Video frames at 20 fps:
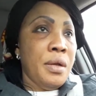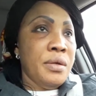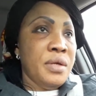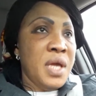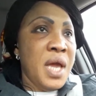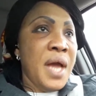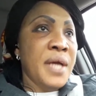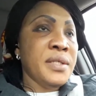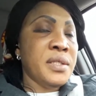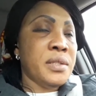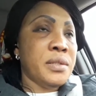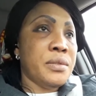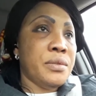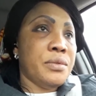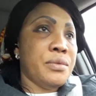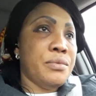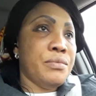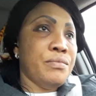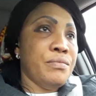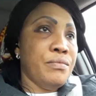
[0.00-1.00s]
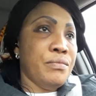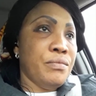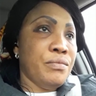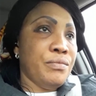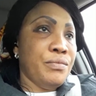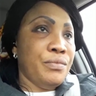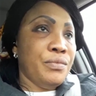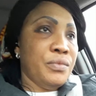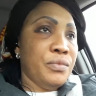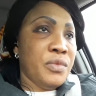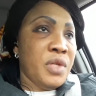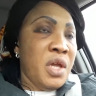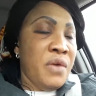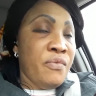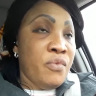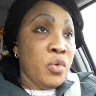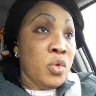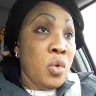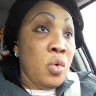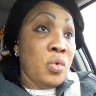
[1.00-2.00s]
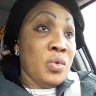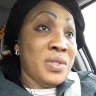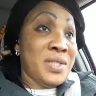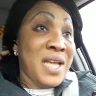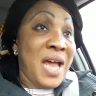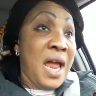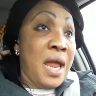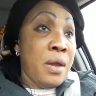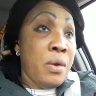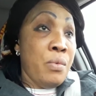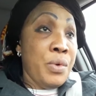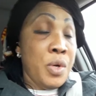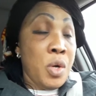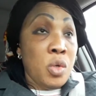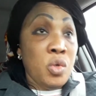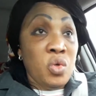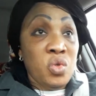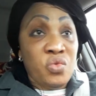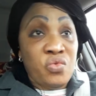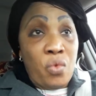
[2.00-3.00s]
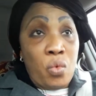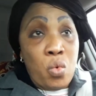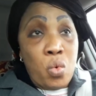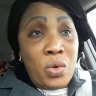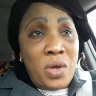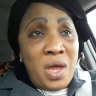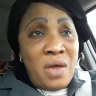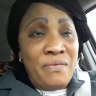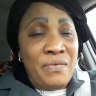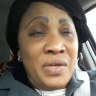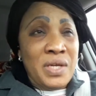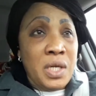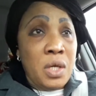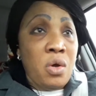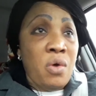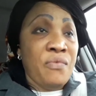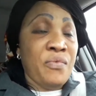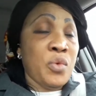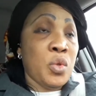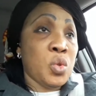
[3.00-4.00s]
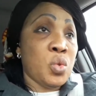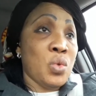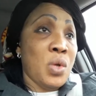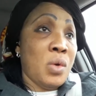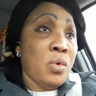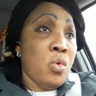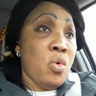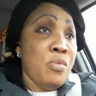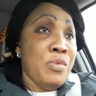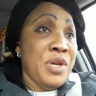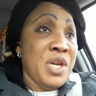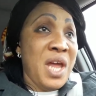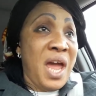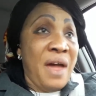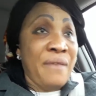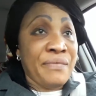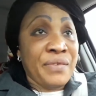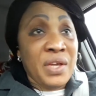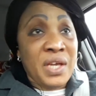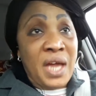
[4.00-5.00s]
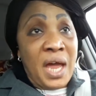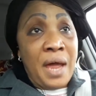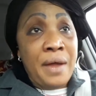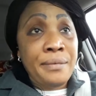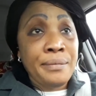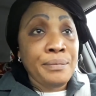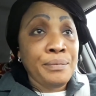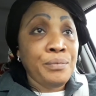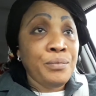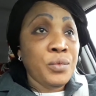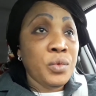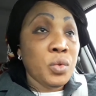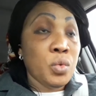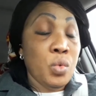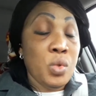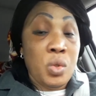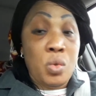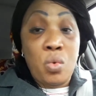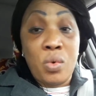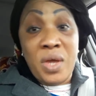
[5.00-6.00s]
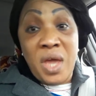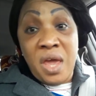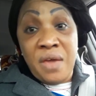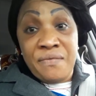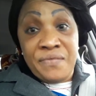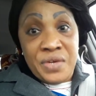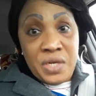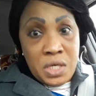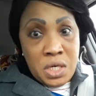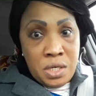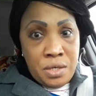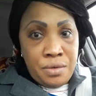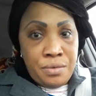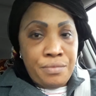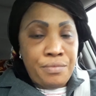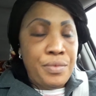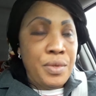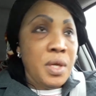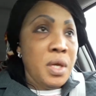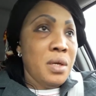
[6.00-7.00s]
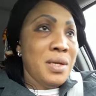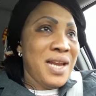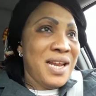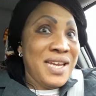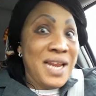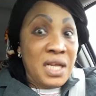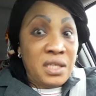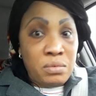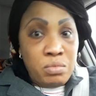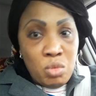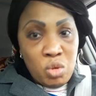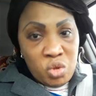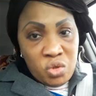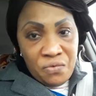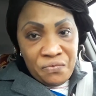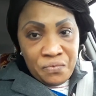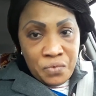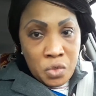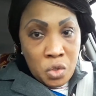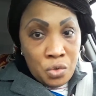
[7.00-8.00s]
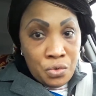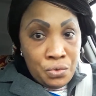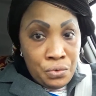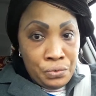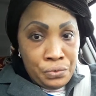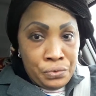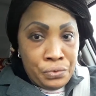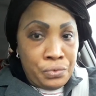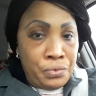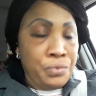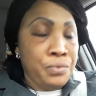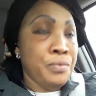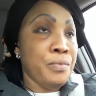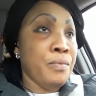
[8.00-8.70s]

yes if we don't say we don't use for cook every day of course we know we in the africa we cook every day now that most of we don't use to